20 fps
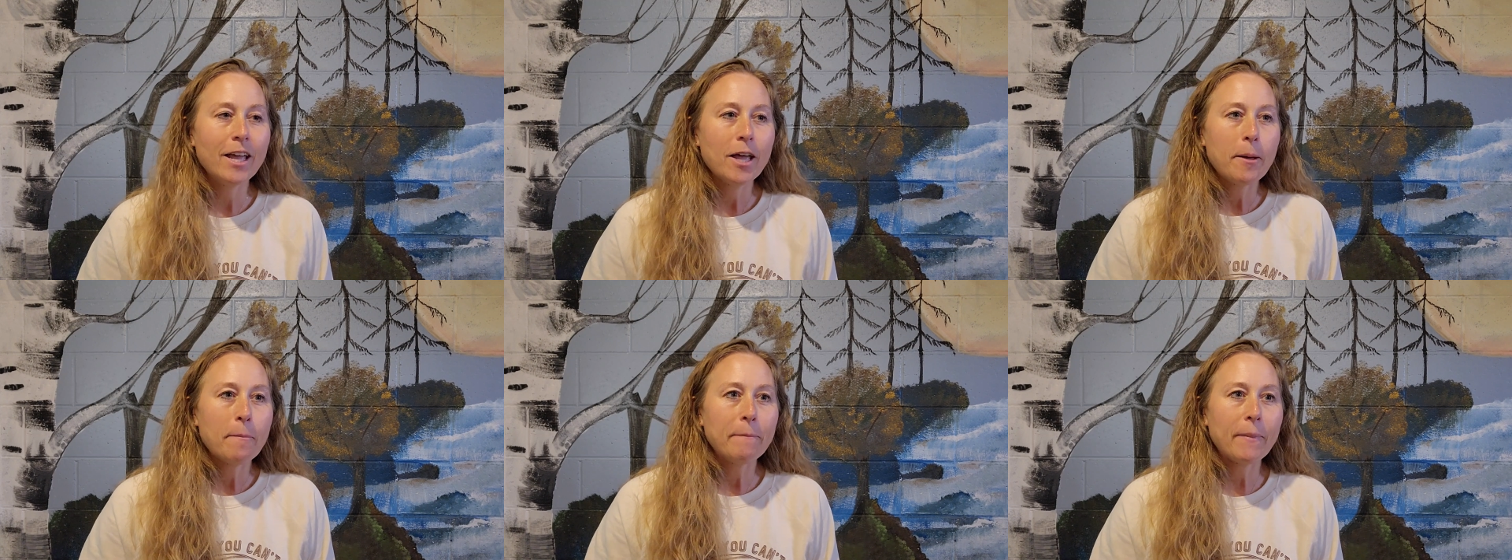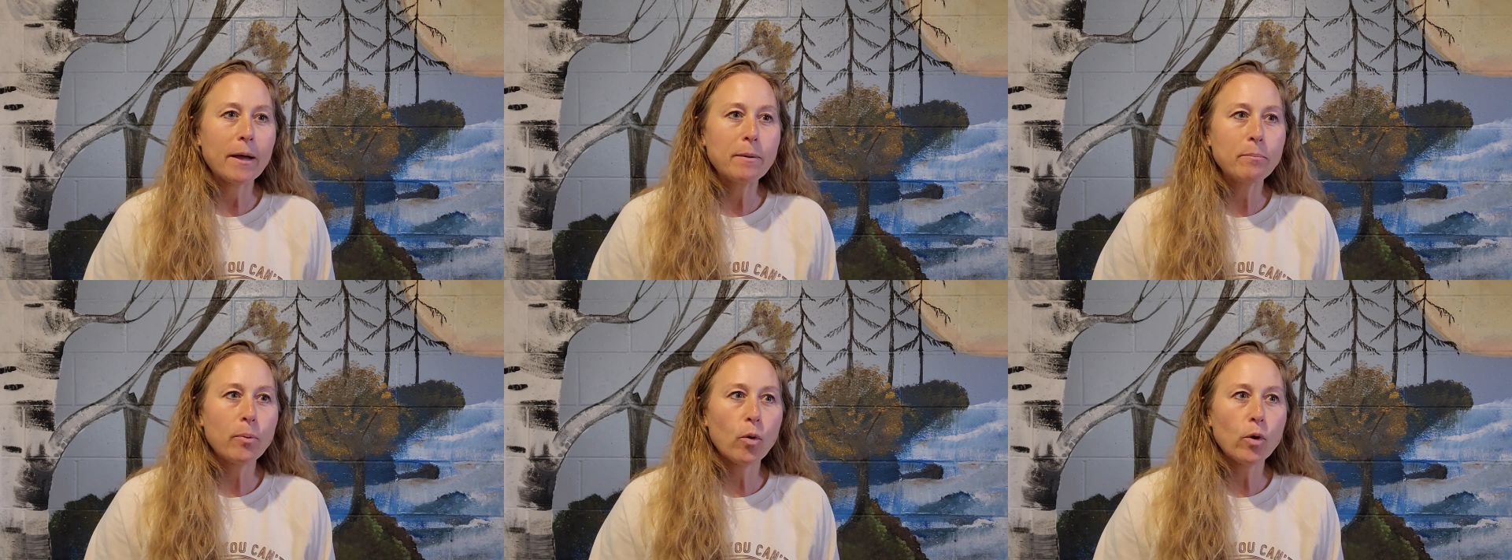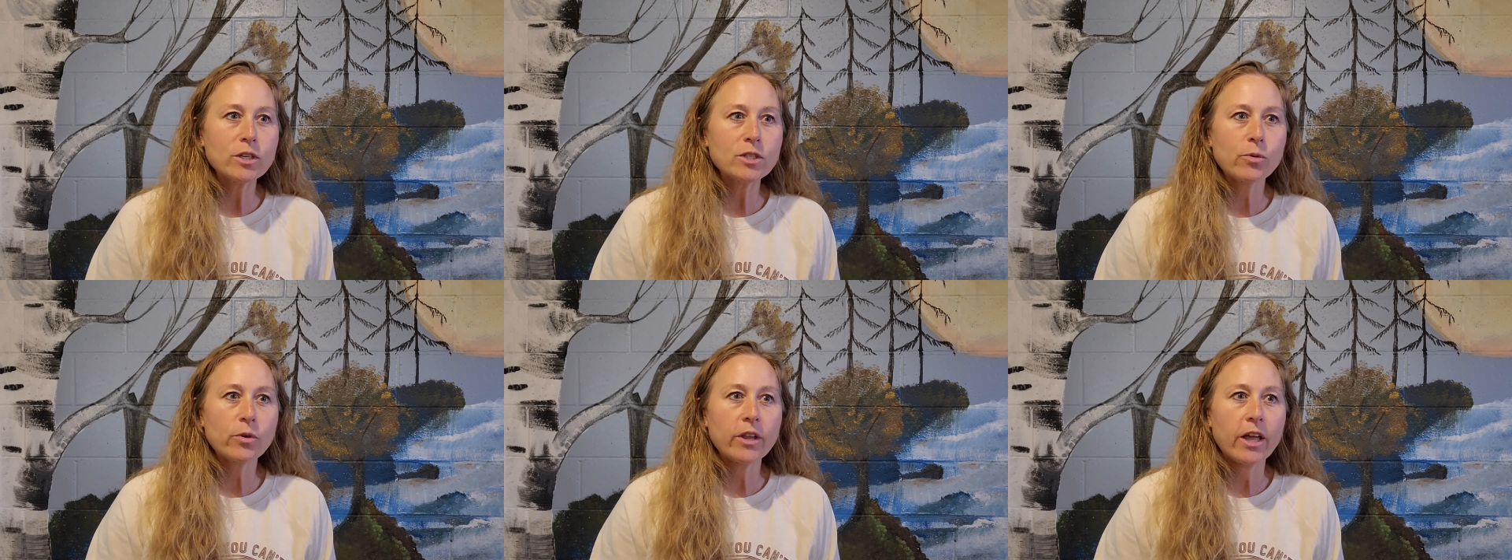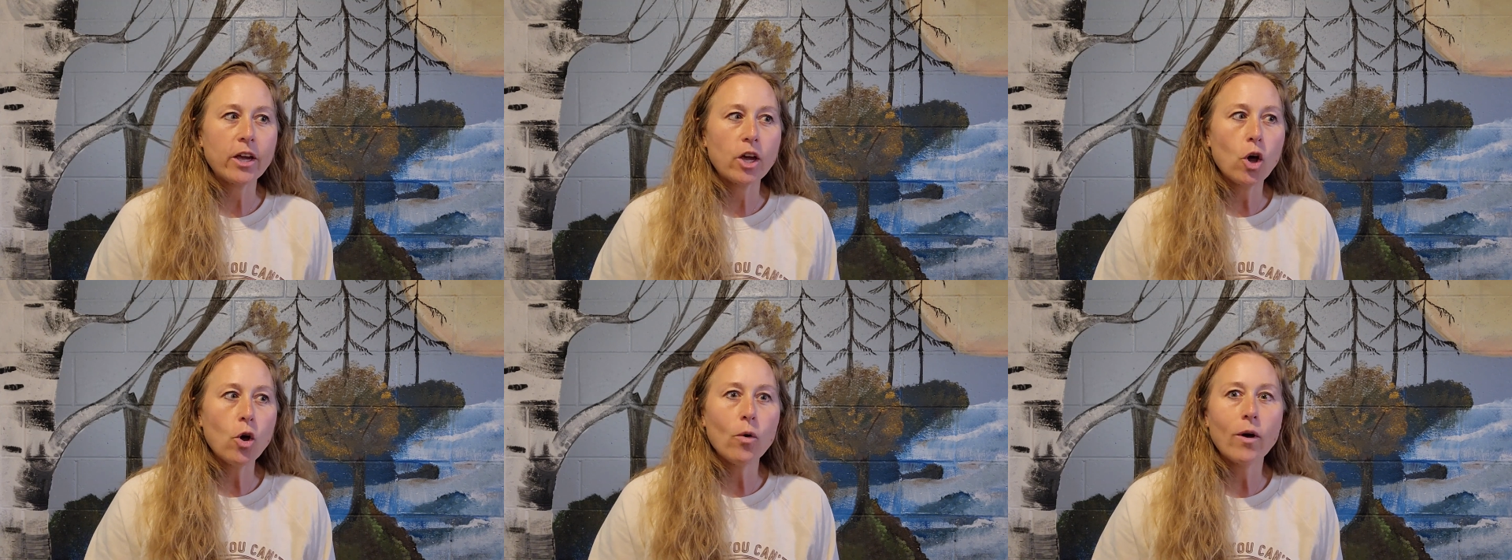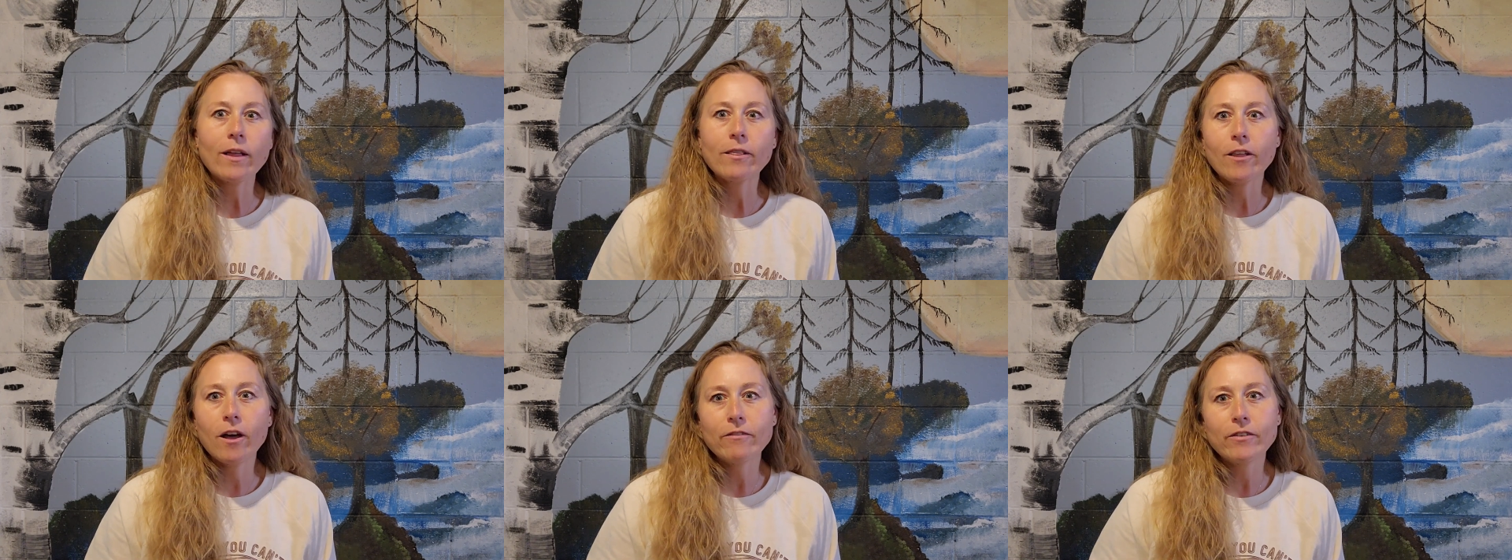my boys were like, oh,
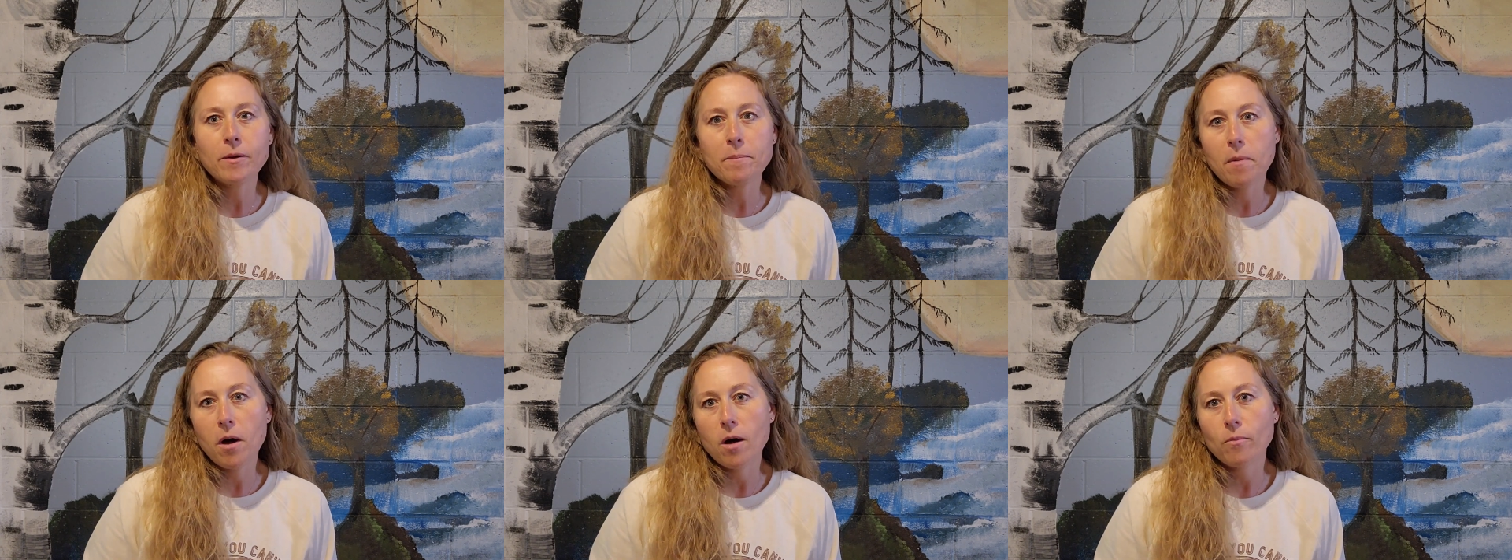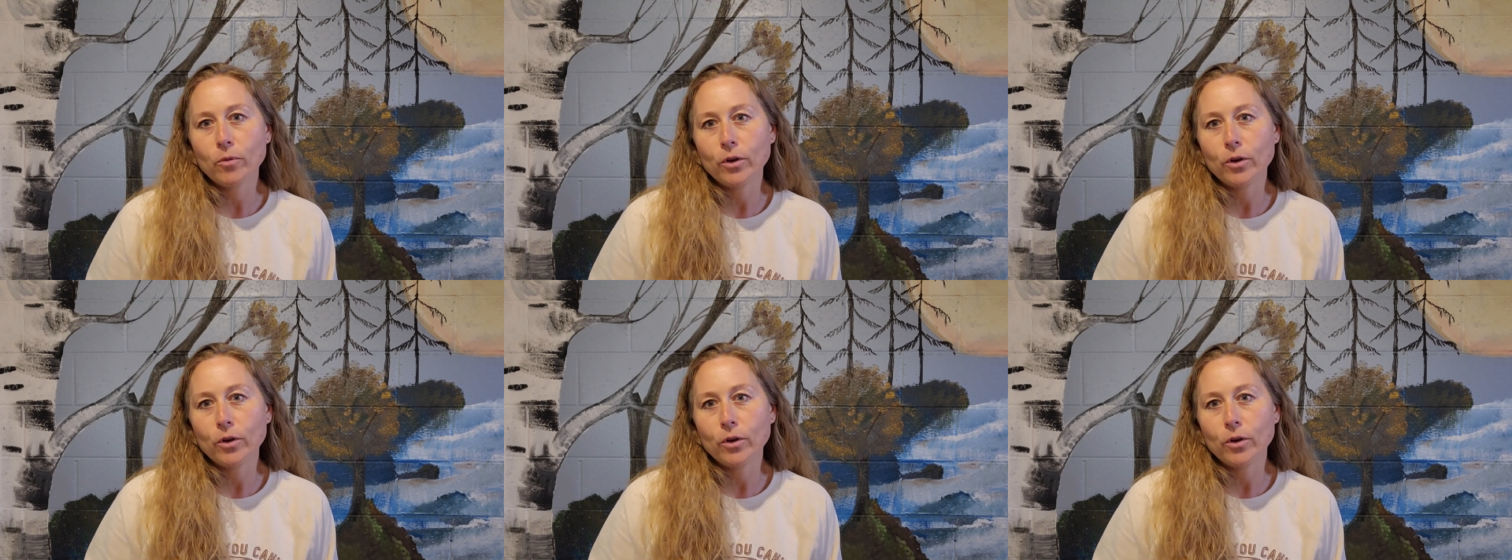I love it, Mom,